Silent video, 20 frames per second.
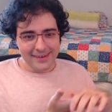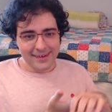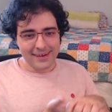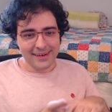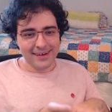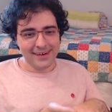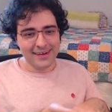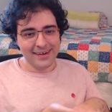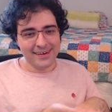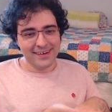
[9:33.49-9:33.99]

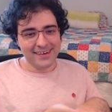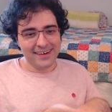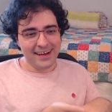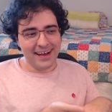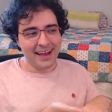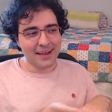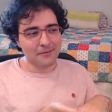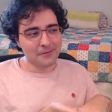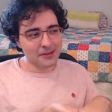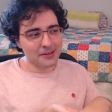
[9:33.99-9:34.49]

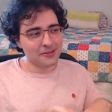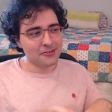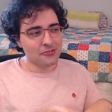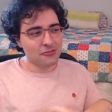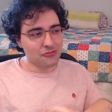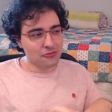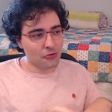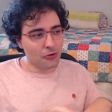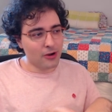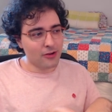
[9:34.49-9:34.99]
I will
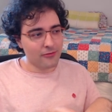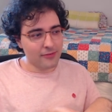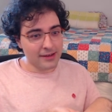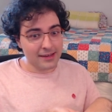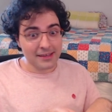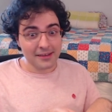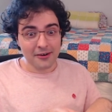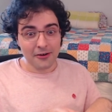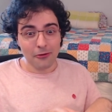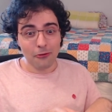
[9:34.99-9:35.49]
enjoy
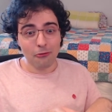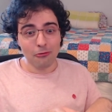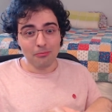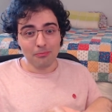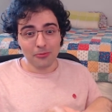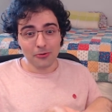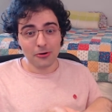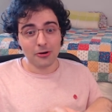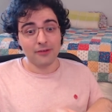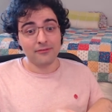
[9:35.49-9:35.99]
reading a whole
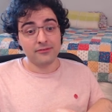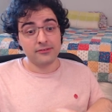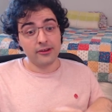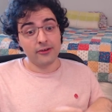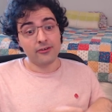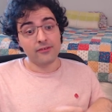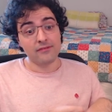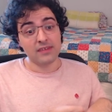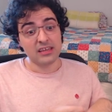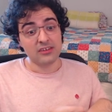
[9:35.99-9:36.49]
book of
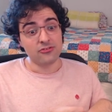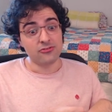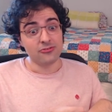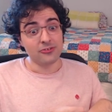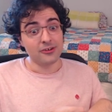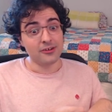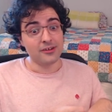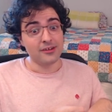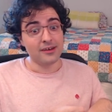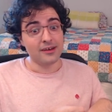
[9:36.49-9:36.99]

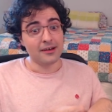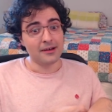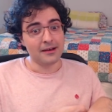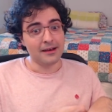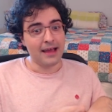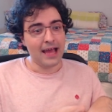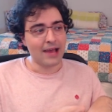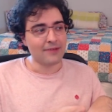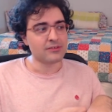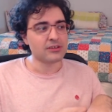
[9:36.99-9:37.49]
Teravangian
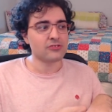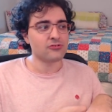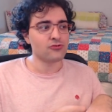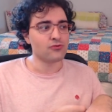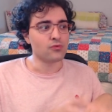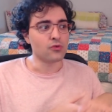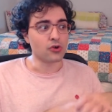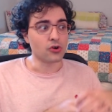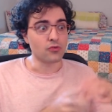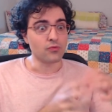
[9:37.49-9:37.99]
having to
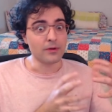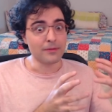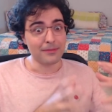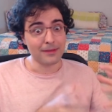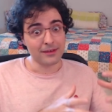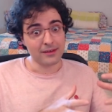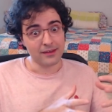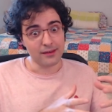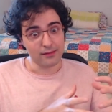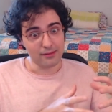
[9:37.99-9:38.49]
work
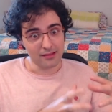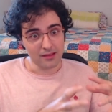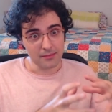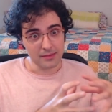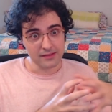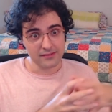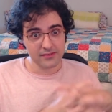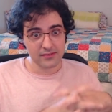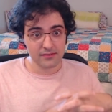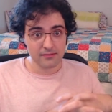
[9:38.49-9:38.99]
within his
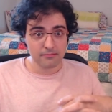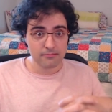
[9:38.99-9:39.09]
limits.